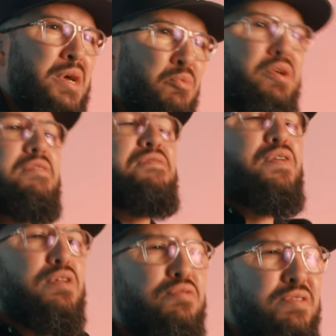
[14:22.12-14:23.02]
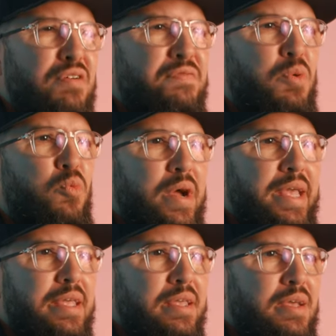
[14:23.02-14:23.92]
We're the followers of the
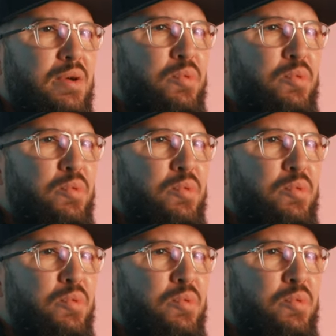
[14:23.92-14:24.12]
way.